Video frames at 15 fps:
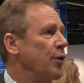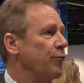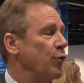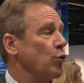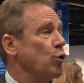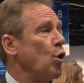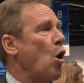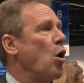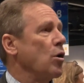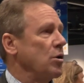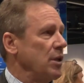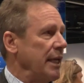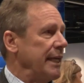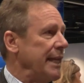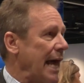for
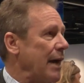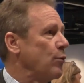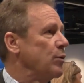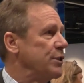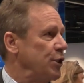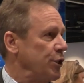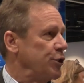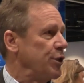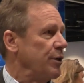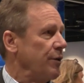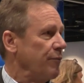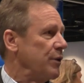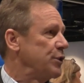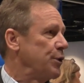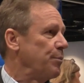long lead acquisition
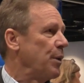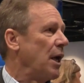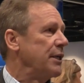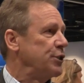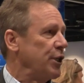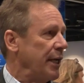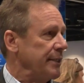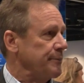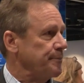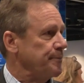of the supply chain.